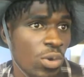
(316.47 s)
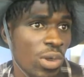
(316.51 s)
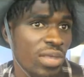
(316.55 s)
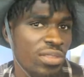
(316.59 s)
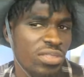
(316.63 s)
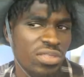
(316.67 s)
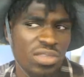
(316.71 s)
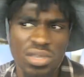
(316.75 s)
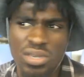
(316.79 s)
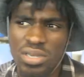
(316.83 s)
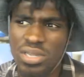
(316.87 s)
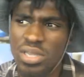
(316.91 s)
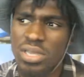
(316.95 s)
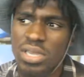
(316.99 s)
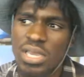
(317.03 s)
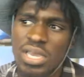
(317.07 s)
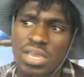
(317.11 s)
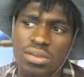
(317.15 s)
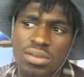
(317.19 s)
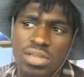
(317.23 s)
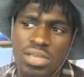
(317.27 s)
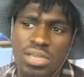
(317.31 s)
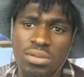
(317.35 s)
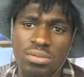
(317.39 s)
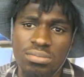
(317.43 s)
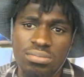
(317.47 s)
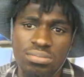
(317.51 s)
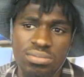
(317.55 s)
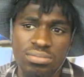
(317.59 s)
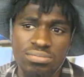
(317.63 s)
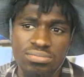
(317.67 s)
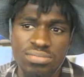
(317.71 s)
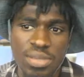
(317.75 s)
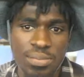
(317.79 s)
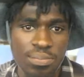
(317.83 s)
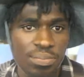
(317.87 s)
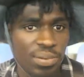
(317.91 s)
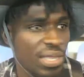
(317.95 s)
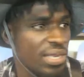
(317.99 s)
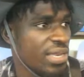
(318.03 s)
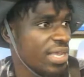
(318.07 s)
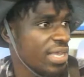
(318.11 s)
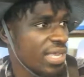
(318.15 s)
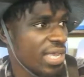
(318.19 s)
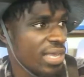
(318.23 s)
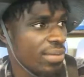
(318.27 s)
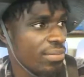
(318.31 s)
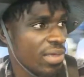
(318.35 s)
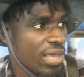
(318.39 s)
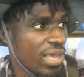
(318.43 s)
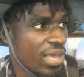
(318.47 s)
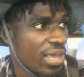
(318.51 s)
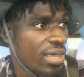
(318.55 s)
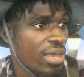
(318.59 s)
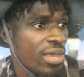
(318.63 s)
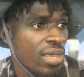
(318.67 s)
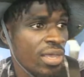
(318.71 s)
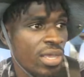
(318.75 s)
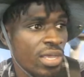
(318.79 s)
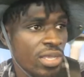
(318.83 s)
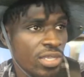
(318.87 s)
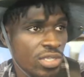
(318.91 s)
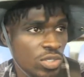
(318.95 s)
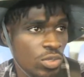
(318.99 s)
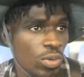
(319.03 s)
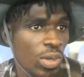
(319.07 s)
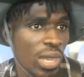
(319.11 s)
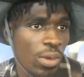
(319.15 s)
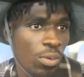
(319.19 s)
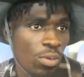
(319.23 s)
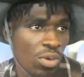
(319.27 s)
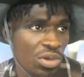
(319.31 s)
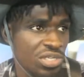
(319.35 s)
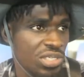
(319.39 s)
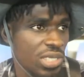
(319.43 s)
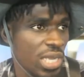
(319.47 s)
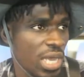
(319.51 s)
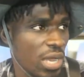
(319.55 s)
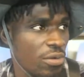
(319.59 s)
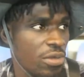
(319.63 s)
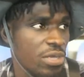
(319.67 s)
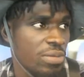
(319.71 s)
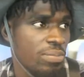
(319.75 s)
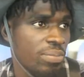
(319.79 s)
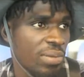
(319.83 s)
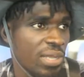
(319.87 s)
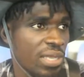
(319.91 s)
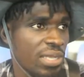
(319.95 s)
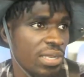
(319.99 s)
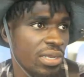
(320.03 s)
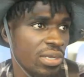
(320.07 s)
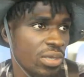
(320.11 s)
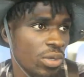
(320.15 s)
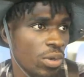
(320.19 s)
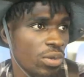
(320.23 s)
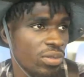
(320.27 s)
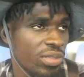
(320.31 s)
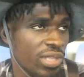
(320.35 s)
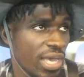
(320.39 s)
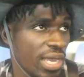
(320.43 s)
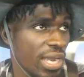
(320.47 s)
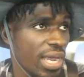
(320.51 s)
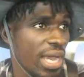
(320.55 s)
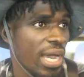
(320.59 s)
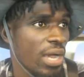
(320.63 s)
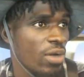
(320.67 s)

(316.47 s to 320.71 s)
I think they played a game here, so I watched how he played and all that.